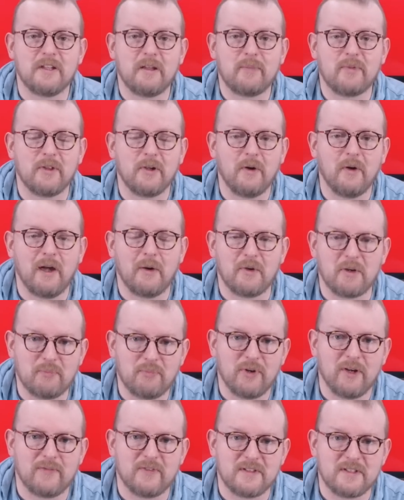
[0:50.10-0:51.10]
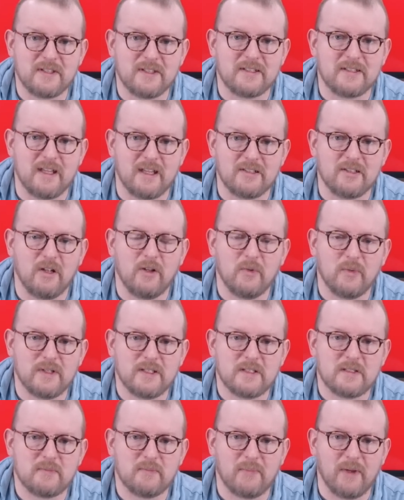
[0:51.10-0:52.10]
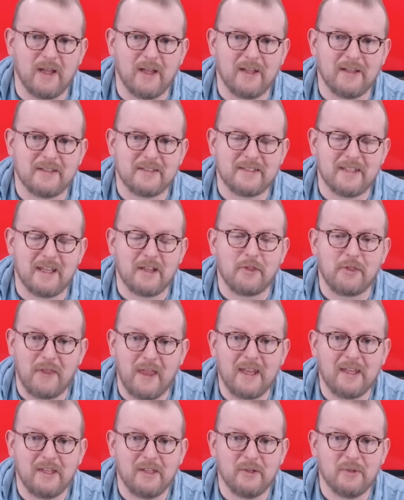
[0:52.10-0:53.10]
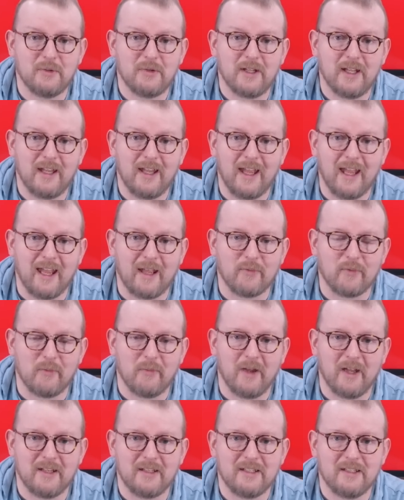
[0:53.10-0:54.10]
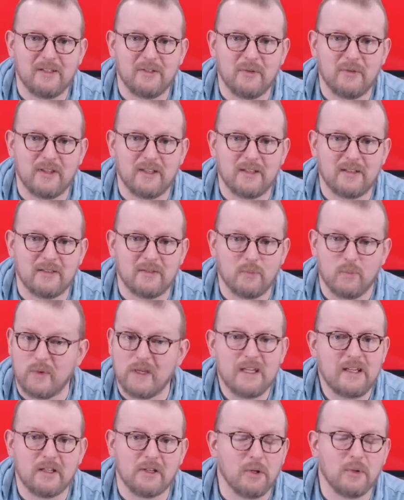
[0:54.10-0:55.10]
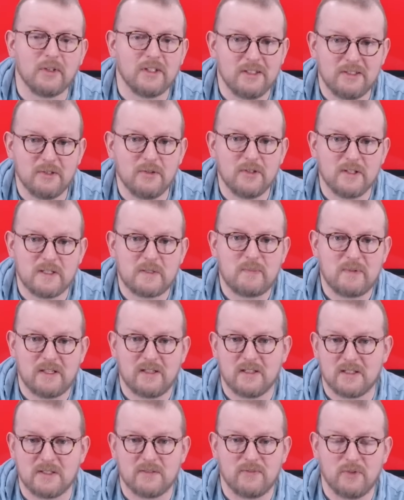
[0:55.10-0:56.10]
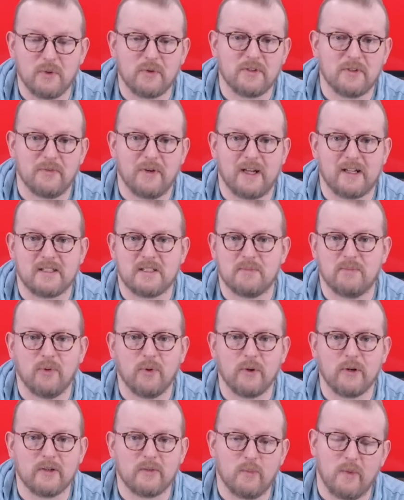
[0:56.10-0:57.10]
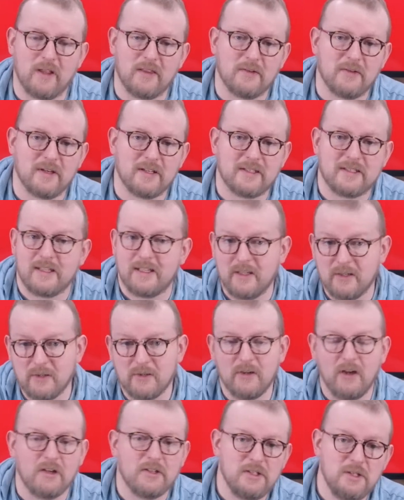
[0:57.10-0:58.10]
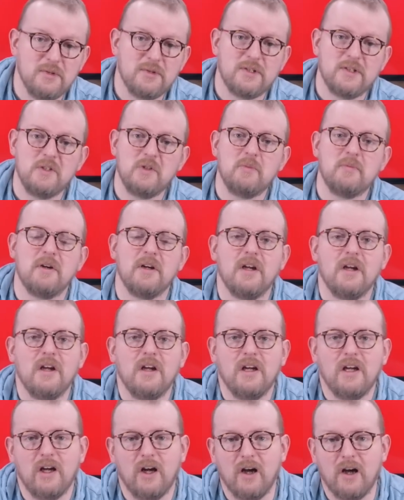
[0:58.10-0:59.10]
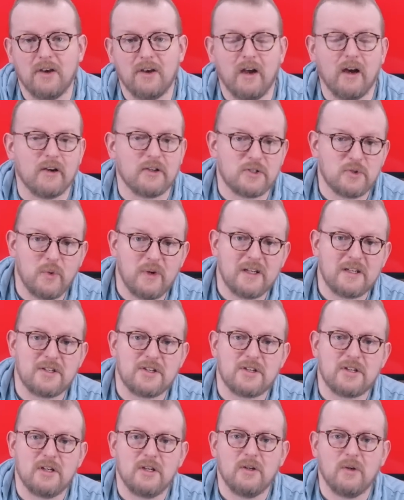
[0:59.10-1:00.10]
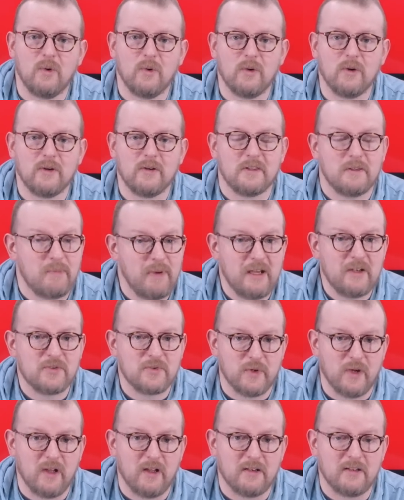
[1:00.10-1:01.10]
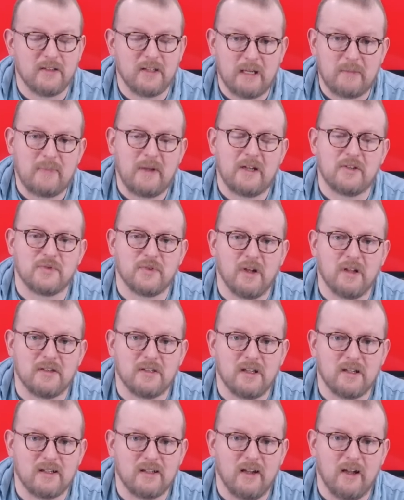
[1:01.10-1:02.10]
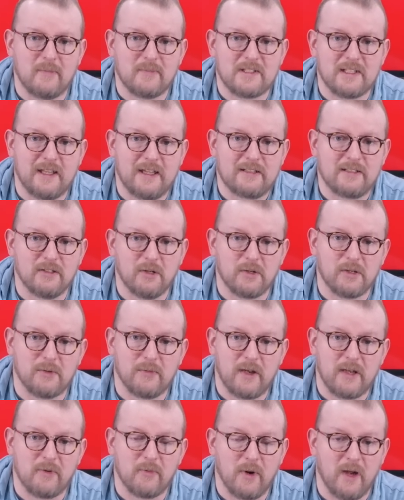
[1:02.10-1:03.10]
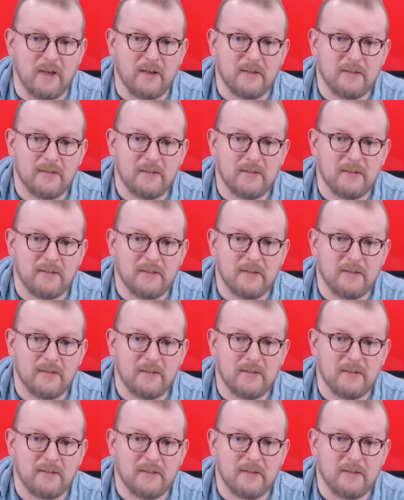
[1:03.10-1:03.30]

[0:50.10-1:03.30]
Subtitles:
up, though, I want to preface this, as always, by saying thank you and reminding you that we can only do this because of your direct support, whether it's here on YouTube, on our Twitch, or the Patreon at patreon.com/loadingreadyrun.